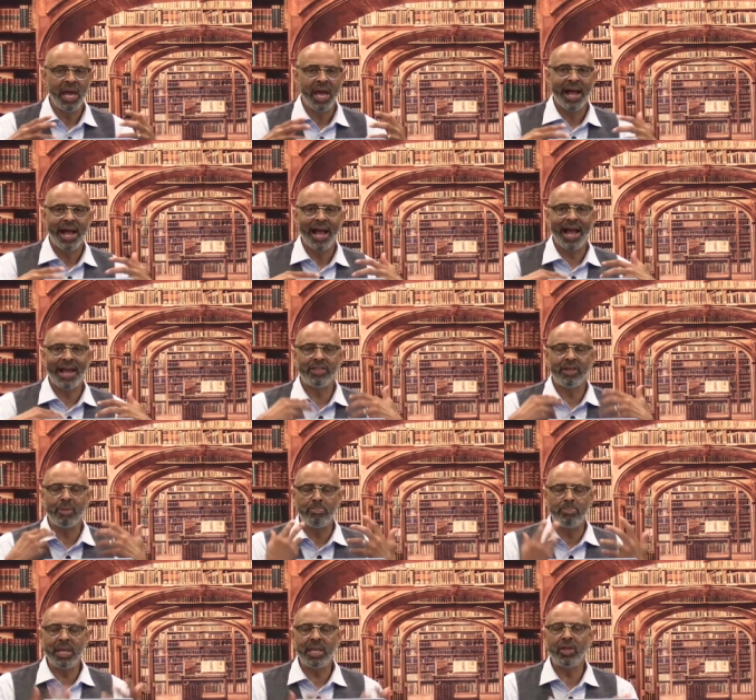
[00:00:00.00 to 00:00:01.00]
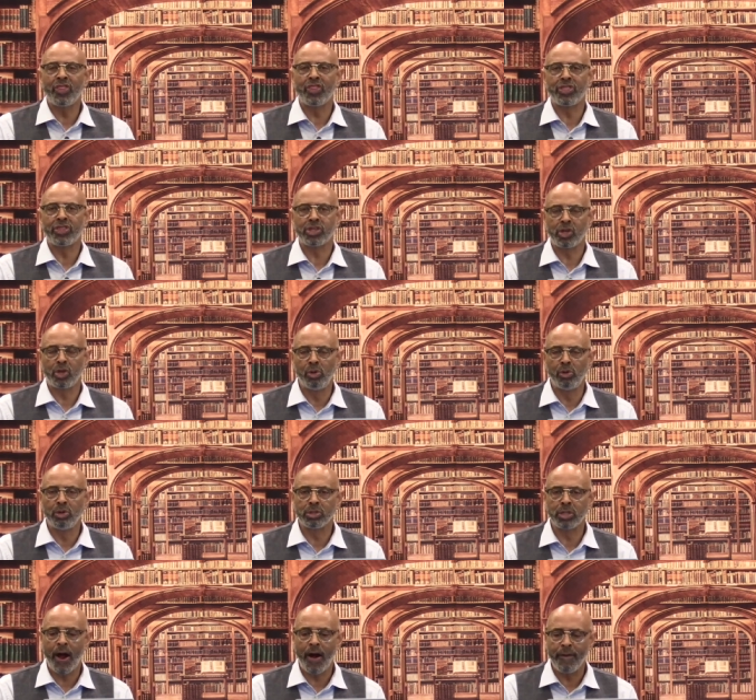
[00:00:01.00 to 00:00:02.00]
And there are many schools
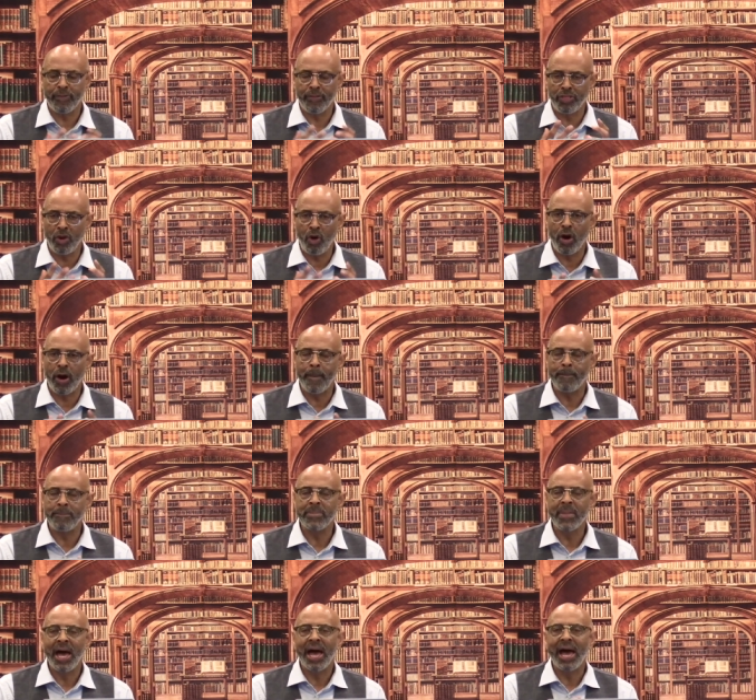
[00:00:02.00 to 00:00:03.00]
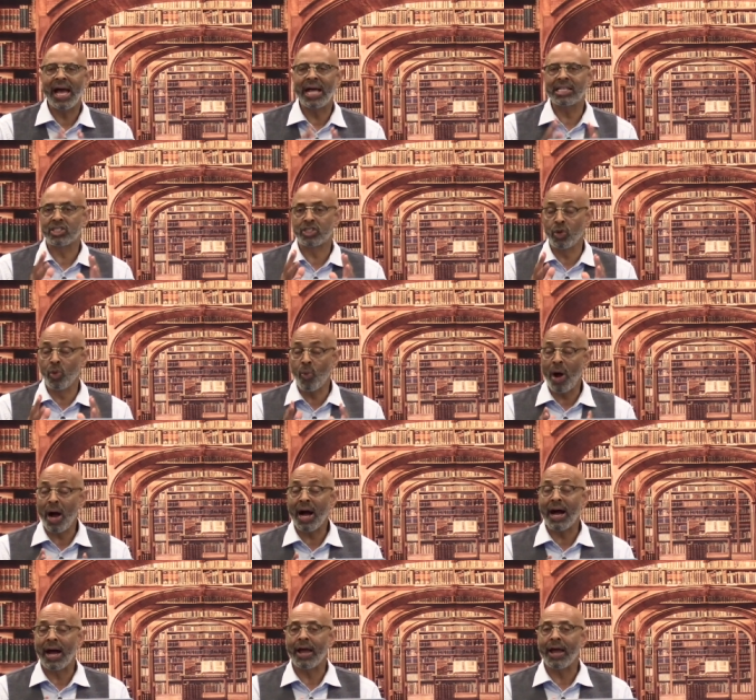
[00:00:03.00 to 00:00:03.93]
of thought as to why.